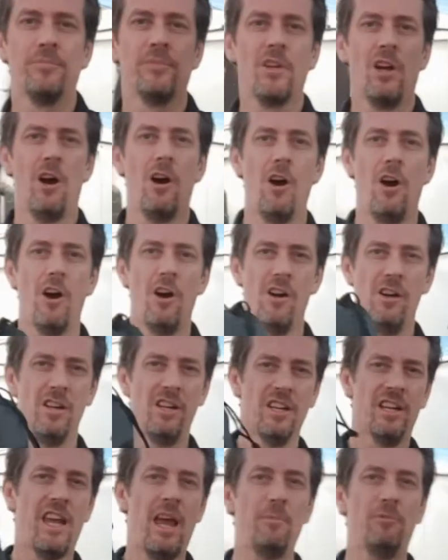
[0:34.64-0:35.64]
are
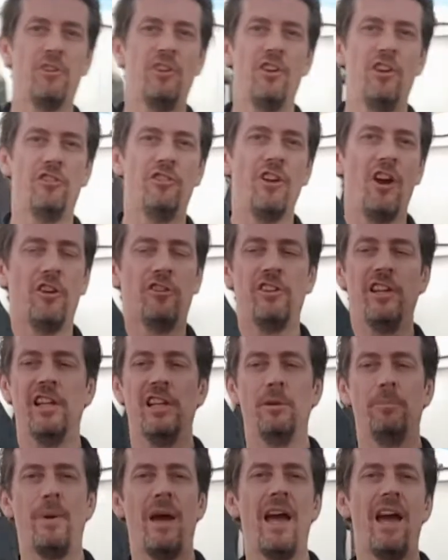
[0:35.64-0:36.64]
kept in this nice
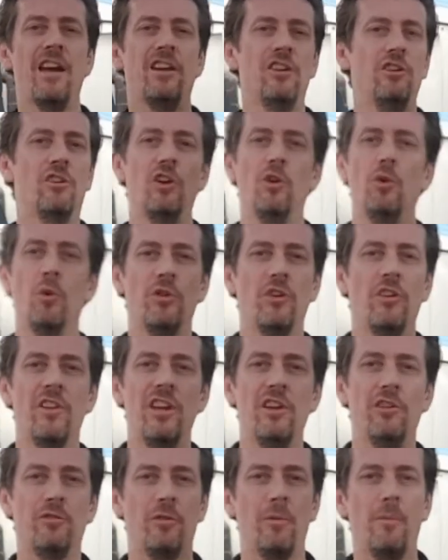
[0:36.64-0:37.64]
little bag. You can order
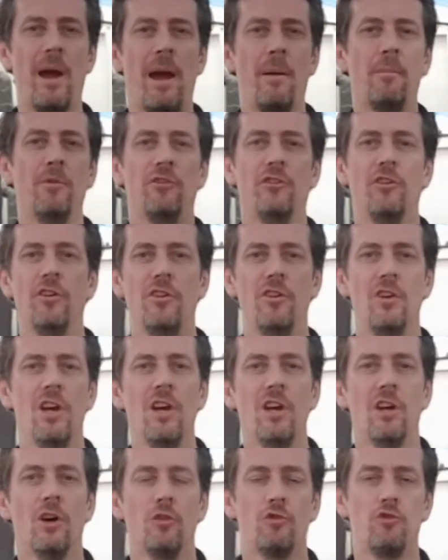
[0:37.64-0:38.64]
these from Amazon.
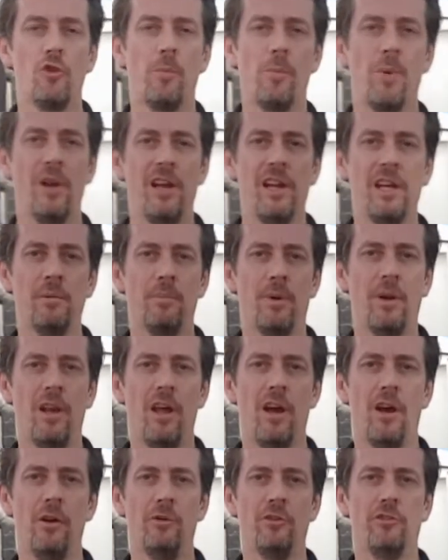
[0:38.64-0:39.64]
I'll drop a link
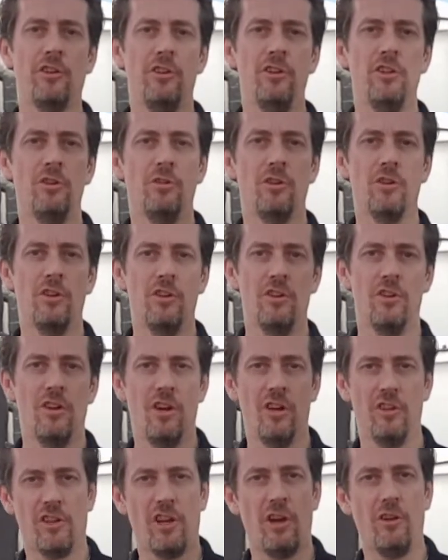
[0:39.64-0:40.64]
below so you can
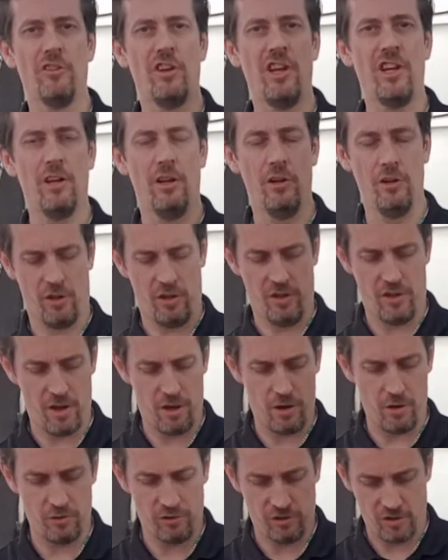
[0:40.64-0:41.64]
go take a look at
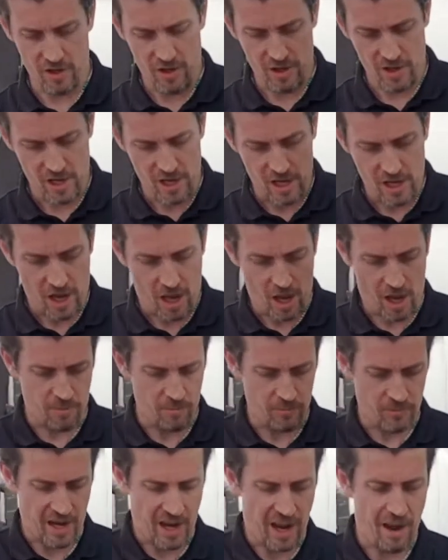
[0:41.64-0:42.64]
those.
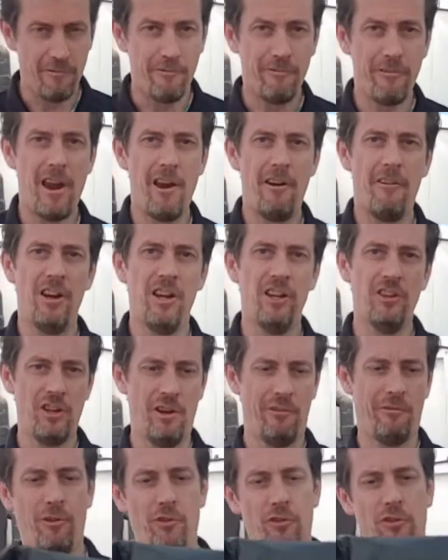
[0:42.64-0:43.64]
They have varying
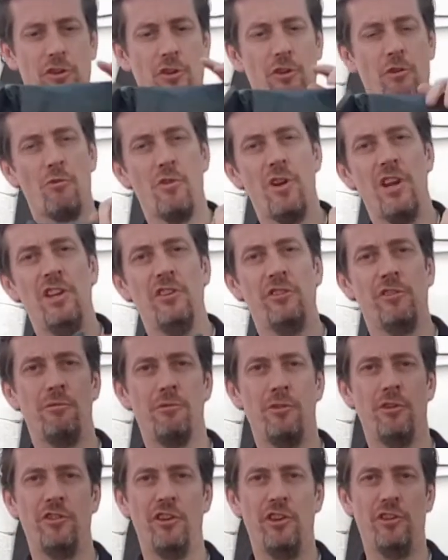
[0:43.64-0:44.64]
different degrees of
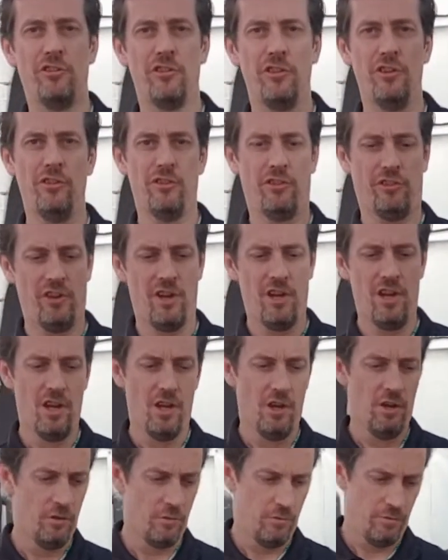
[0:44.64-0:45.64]
resistance,
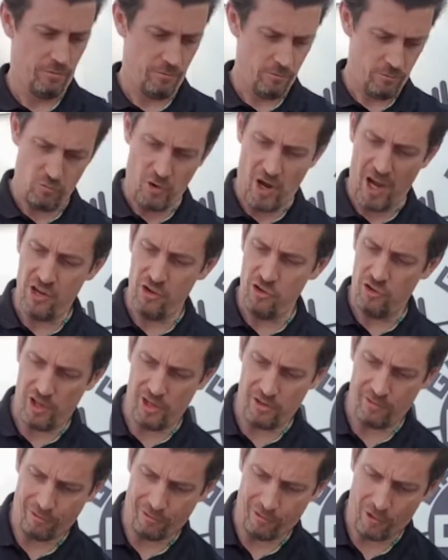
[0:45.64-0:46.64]

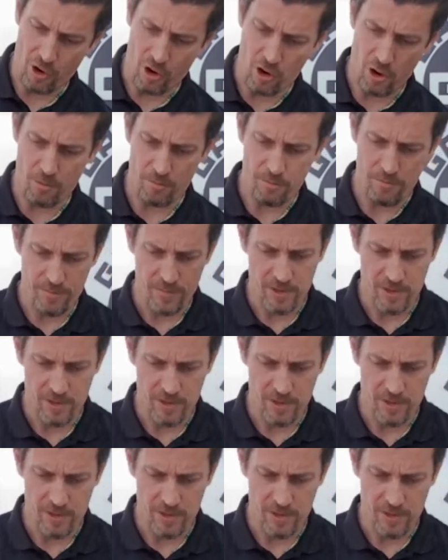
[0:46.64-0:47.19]
ranging from